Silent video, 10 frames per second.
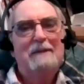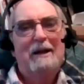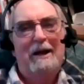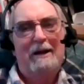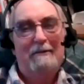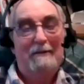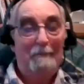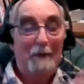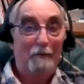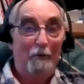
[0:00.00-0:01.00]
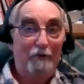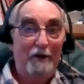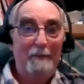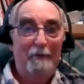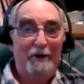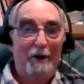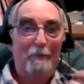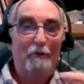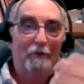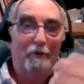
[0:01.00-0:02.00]
and my first name is
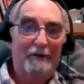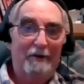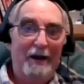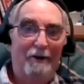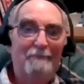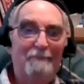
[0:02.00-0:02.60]
Delbert, so it's Dell.